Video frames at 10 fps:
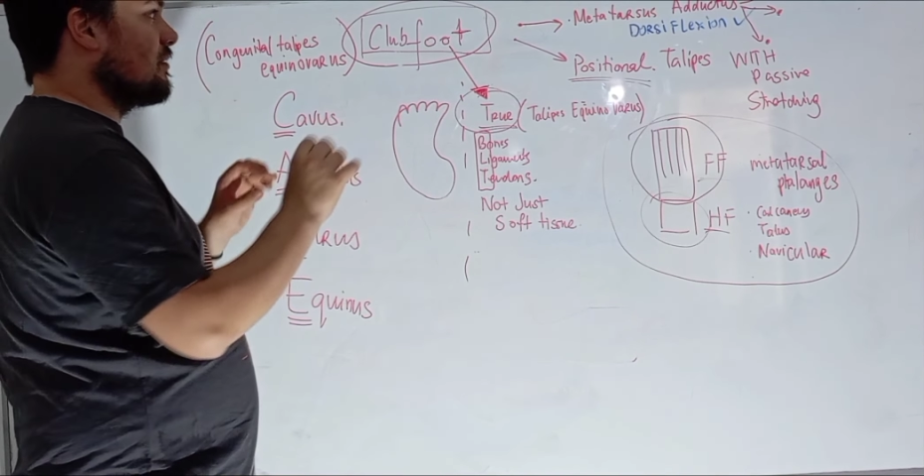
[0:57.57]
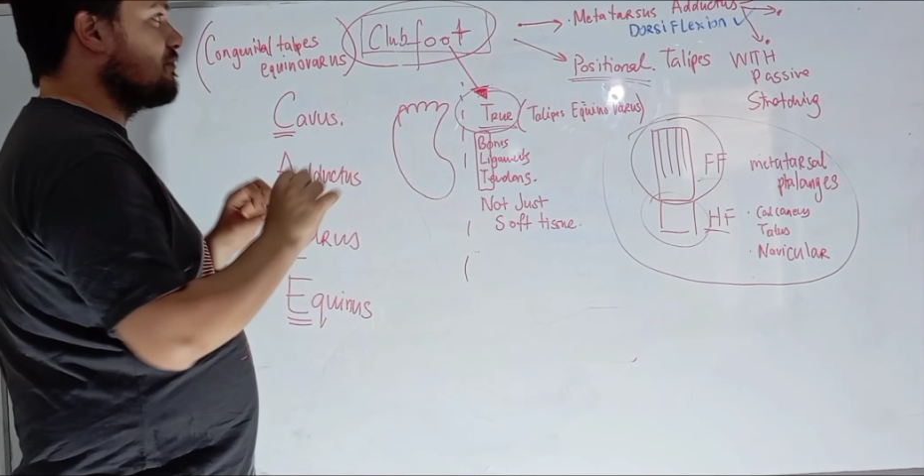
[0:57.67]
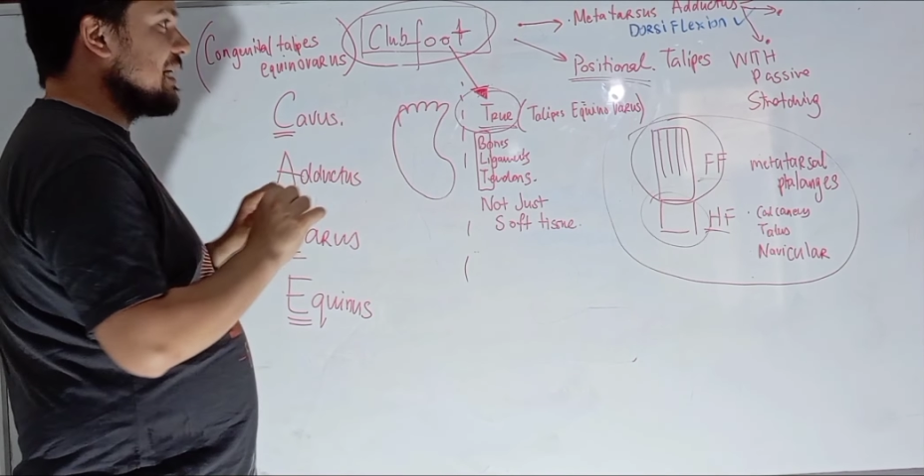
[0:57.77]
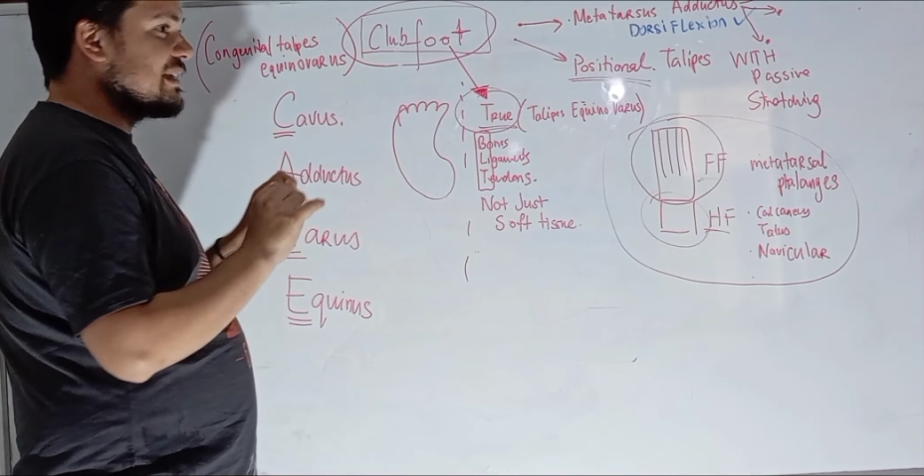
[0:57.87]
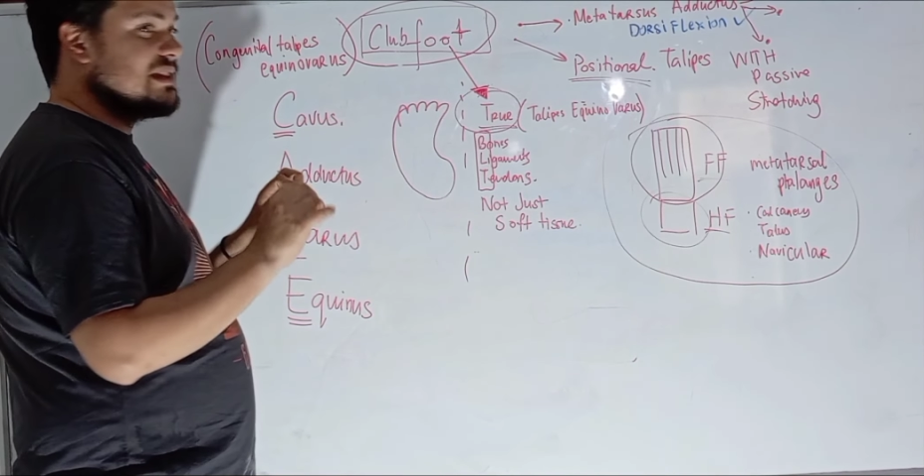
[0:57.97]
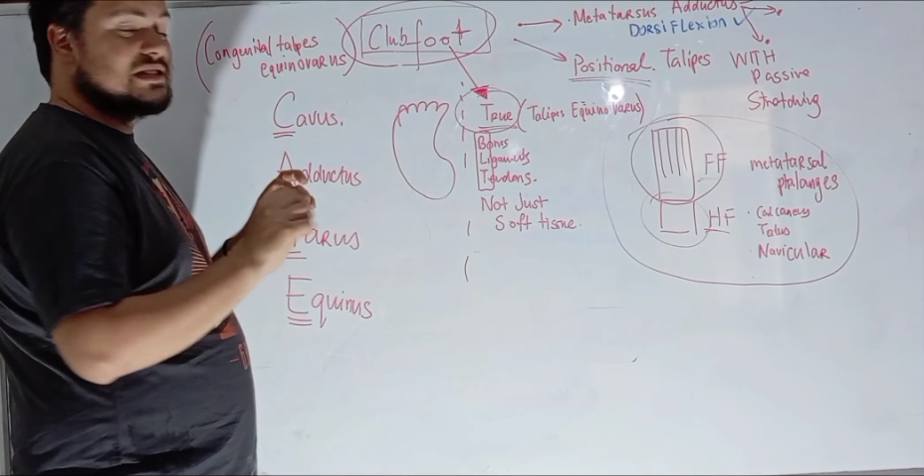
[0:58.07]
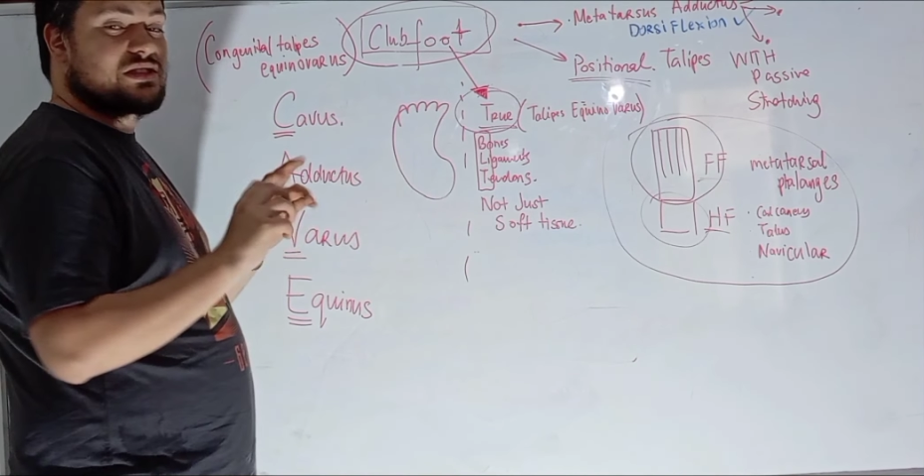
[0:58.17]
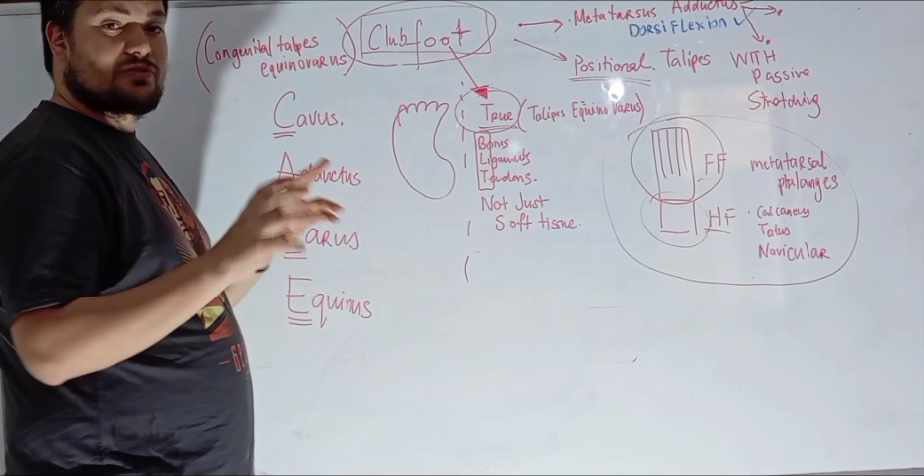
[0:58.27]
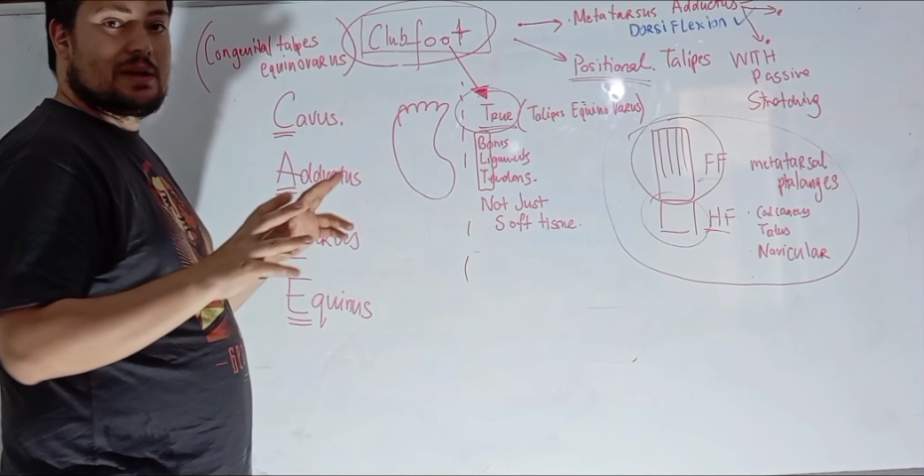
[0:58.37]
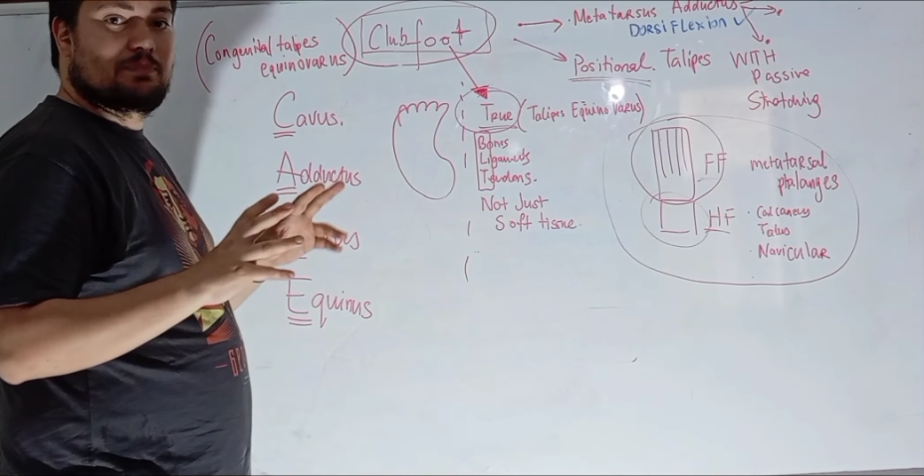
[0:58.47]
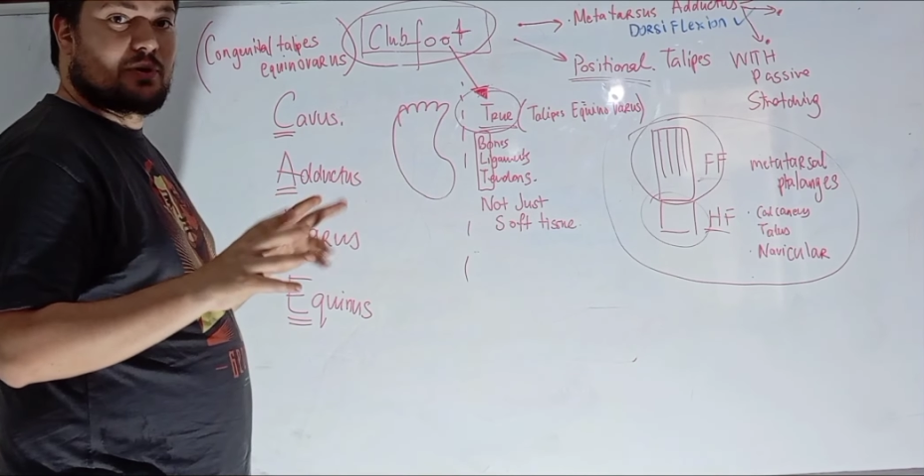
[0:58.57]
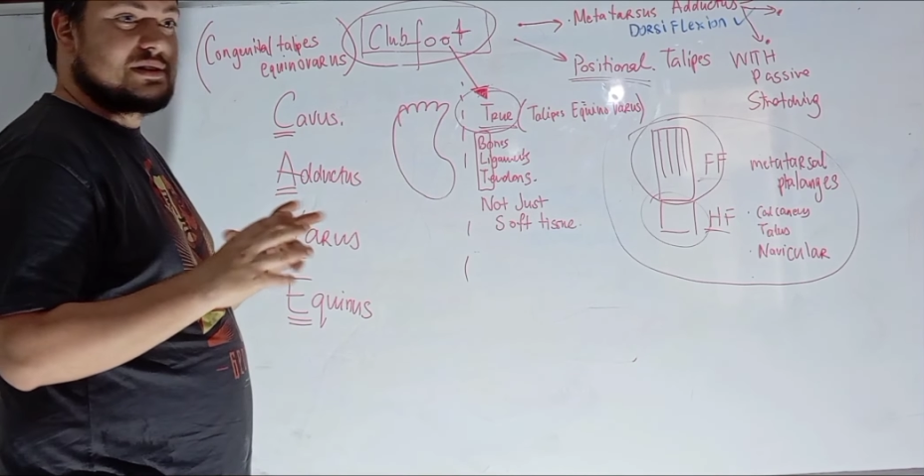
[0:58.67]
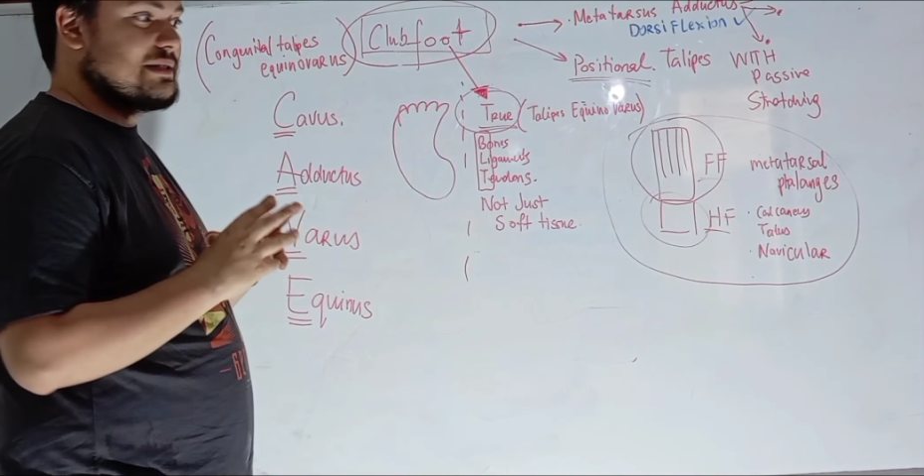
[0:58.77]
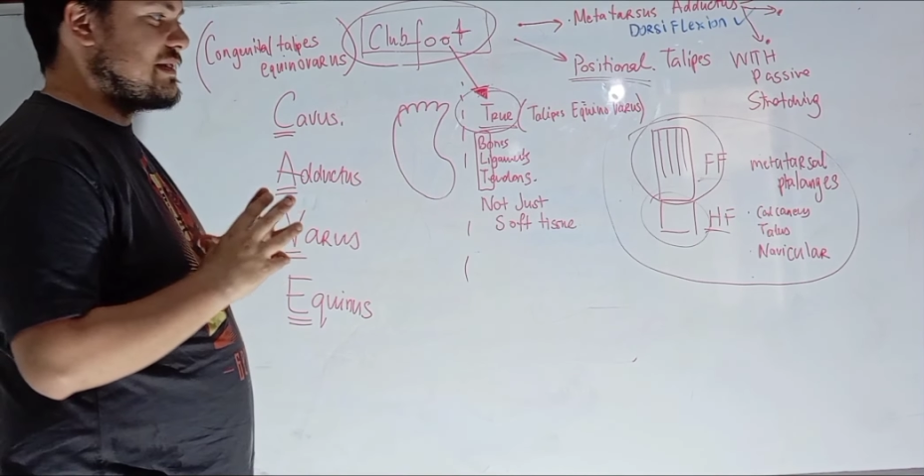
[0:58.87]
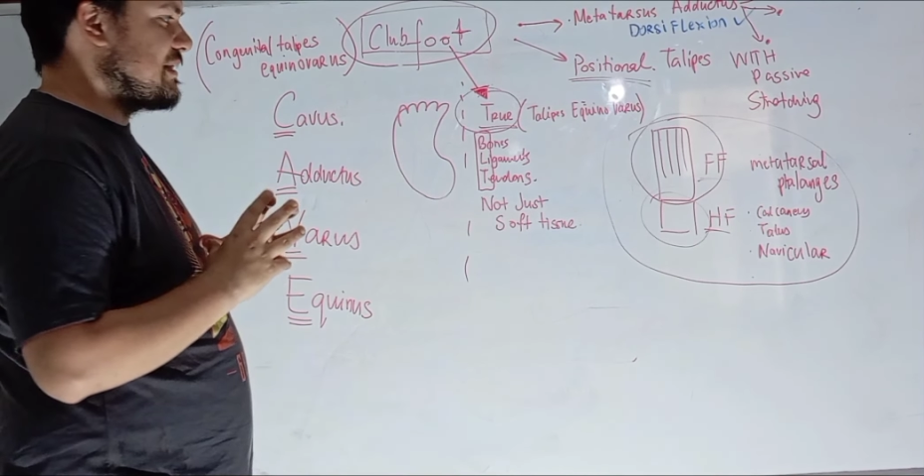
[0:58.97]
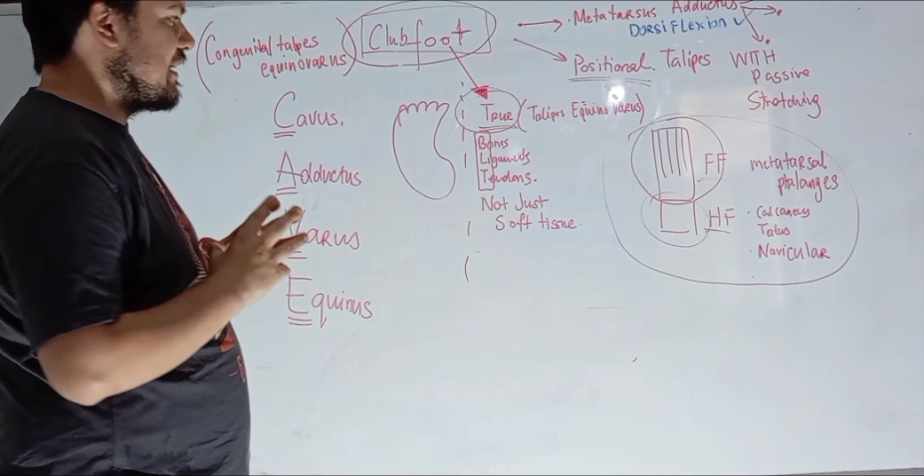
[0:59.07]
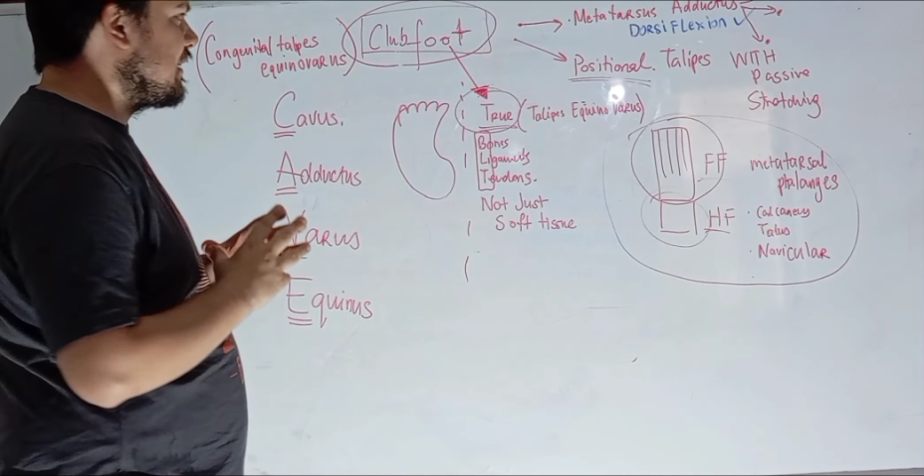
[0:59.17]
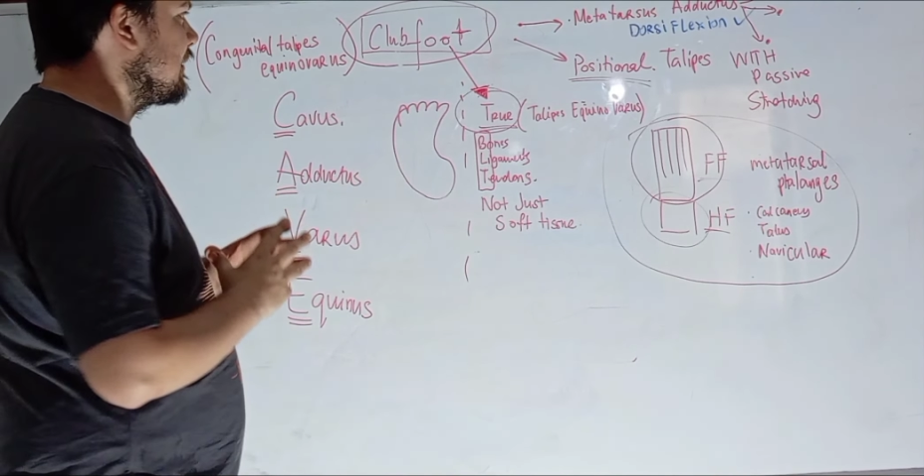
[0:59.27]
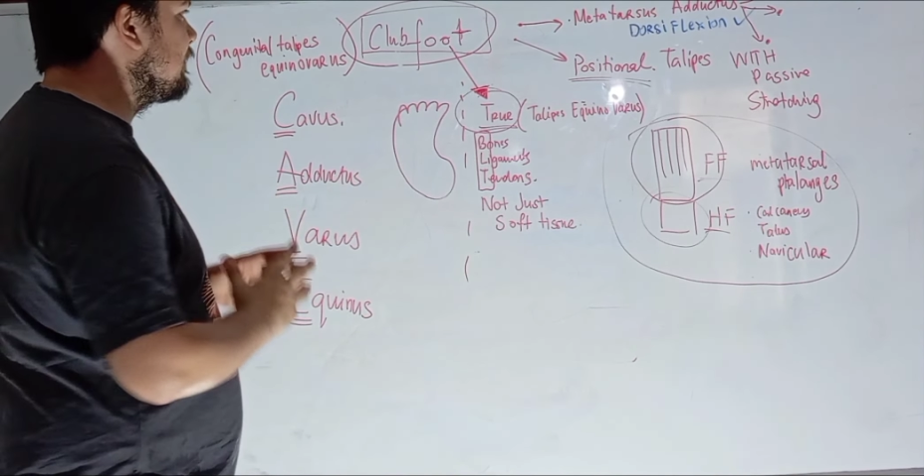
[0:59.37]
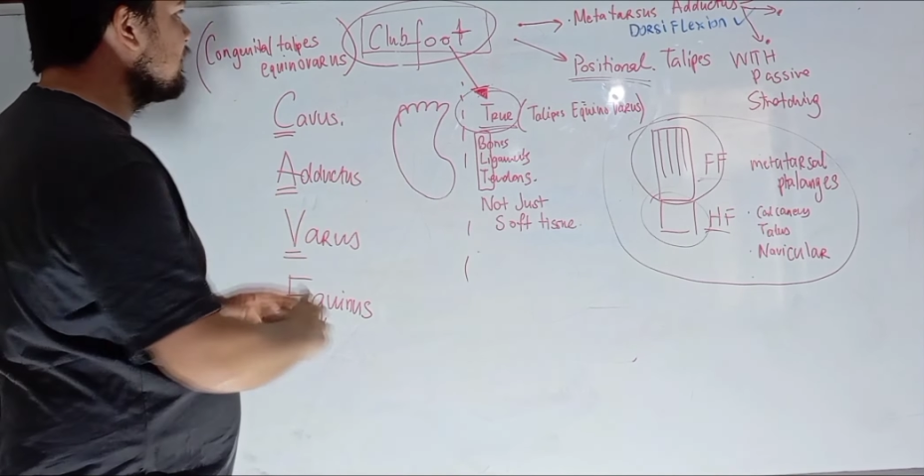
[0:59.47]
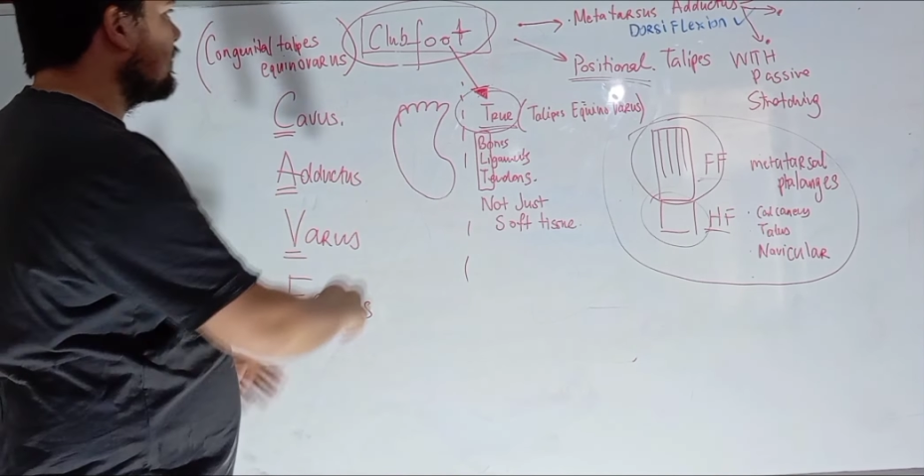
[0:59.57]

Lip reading: make these 3 points distinct,